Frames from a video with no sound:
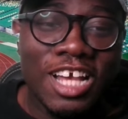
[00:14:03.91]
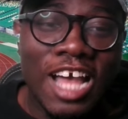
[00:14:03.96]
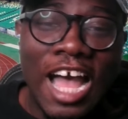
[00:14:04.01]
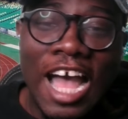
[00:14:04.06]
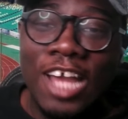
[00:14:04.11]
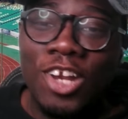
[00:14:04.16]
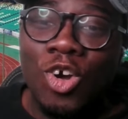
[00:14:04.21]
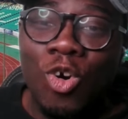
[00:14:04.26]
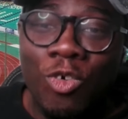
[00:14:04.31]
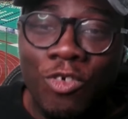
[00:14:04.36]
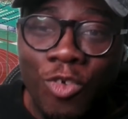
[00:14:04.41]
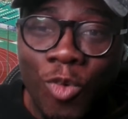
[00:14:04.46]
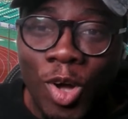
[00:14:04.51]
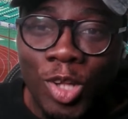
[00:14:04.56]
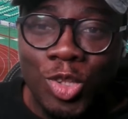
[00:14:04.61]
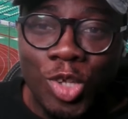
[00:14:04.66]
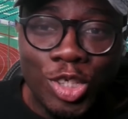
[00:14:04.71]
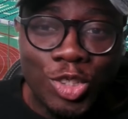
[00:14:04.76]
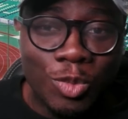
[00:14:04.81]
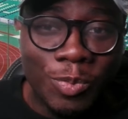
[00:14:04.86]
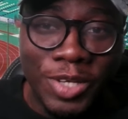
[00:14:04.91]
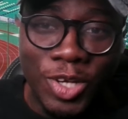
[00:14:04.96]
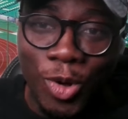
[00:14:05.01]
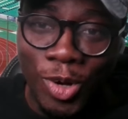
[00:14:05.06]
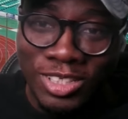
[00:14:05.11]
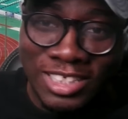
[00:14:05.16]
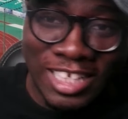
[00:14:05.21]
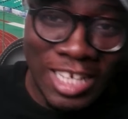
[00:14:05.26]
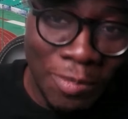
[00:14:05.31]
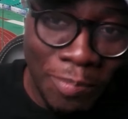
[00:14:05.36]
I don't even want us to be
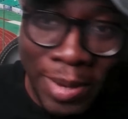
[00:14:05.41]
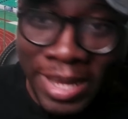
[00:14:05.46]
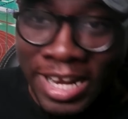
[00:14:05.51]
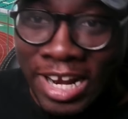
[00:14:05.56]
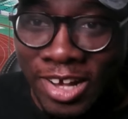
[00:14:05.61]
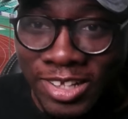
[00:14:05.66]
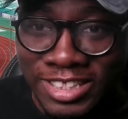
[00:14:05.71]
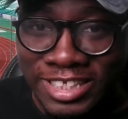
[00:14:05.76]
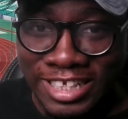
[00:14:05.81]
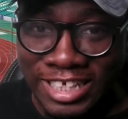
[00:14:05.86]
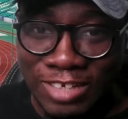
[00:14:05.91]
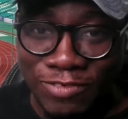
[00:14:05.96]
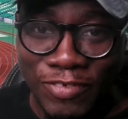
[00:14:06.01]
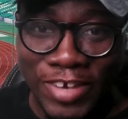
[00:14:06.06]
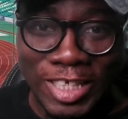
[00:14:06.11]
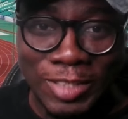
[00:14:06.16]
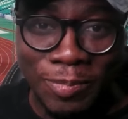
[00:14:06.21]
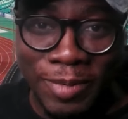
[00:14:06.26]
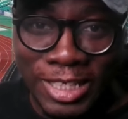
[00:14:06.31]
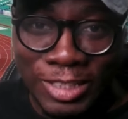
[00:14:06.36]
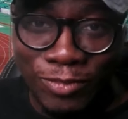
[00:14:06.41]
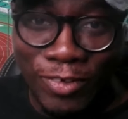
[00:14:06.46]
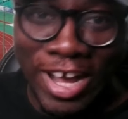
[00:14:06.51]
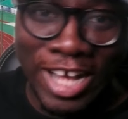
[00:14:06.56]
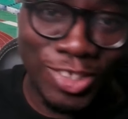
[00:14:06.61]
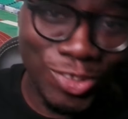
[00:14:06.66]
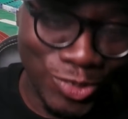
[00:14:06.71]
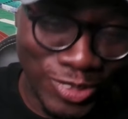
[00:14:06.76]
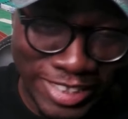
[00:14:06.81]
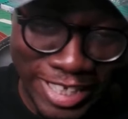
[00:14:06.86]
conceding penalty in the first place for her
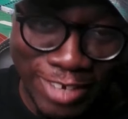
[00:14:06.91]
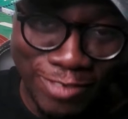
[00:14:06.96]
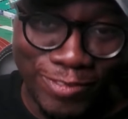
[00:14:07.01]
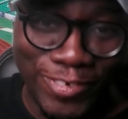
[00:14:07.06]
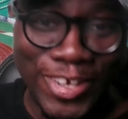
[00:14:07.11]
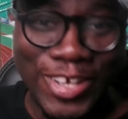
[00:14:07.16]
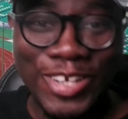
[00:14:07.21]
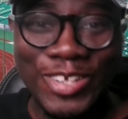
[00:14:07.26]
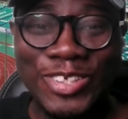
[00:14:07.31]
to save.